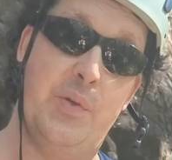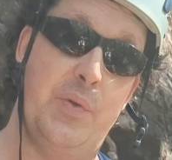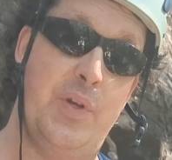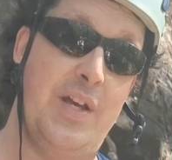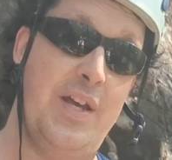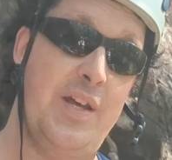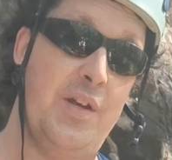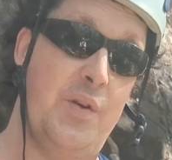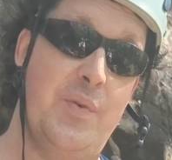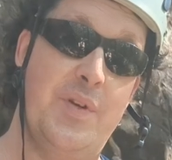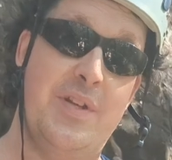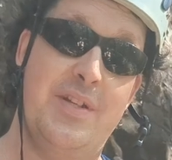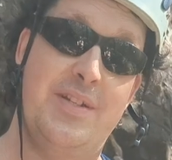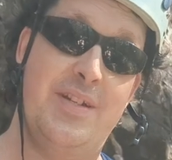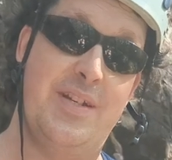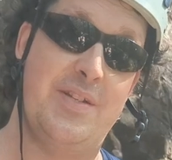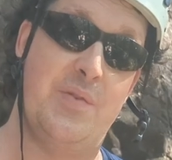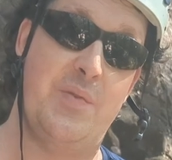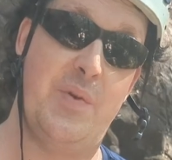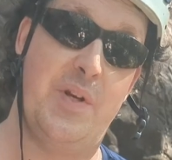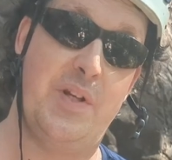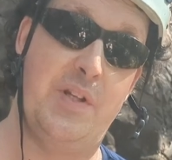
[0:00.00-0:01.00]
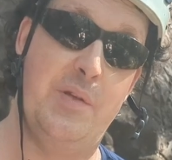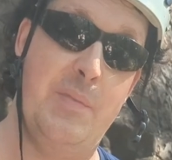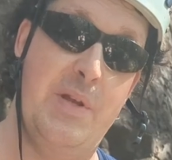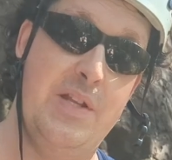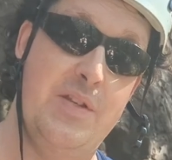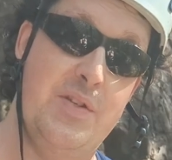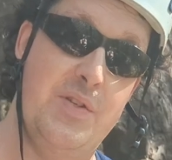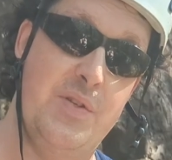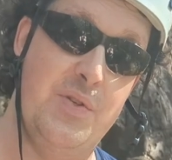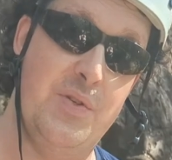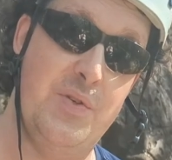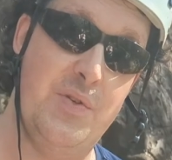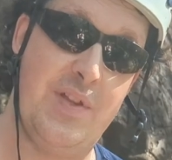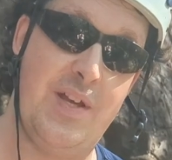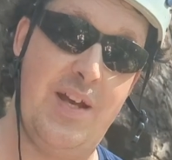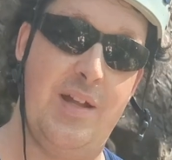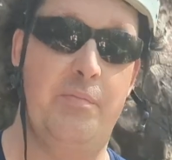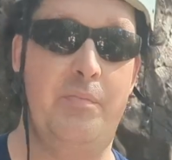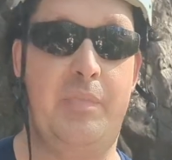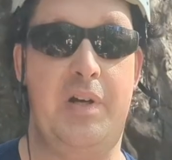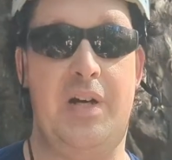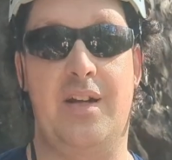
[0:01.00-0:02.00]
Edelrid doesn't recommend you do
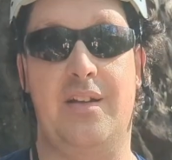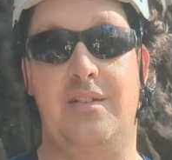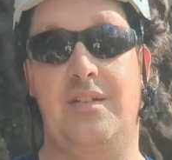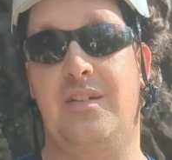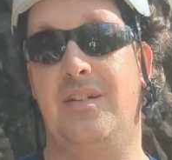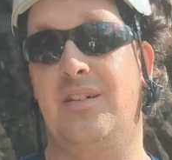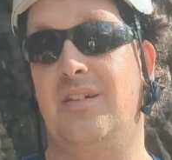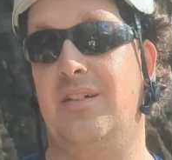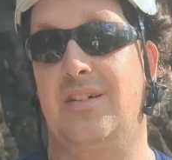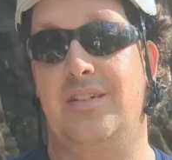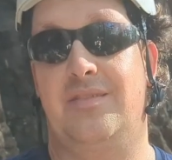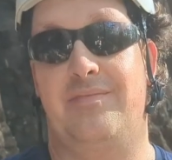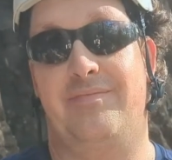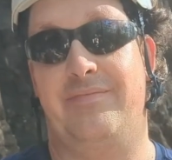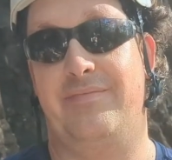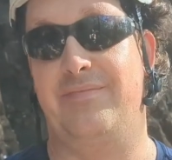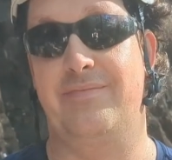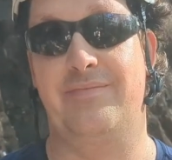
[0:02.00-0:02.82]
that, but you know,